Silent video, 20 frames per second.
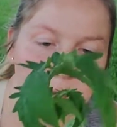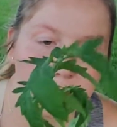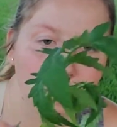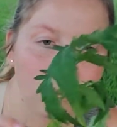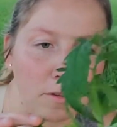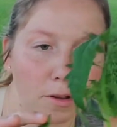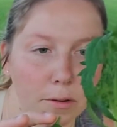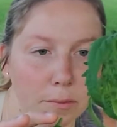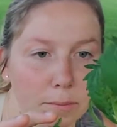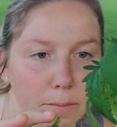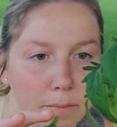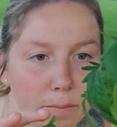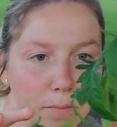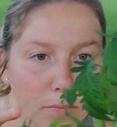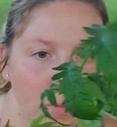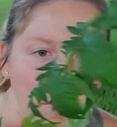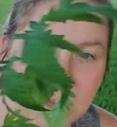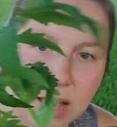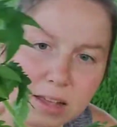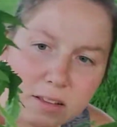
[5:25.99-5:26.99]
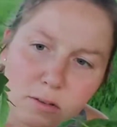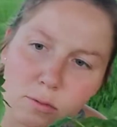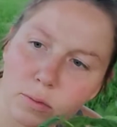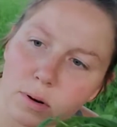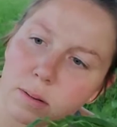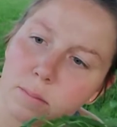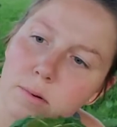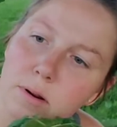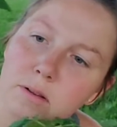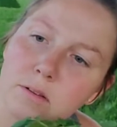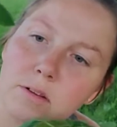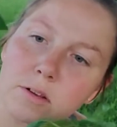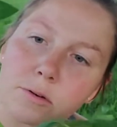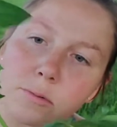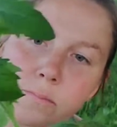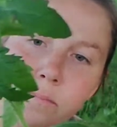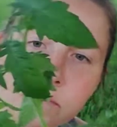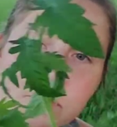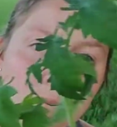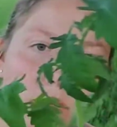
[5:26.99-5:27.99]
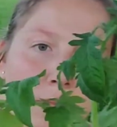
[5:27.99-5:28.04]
So that's what I'm going to do.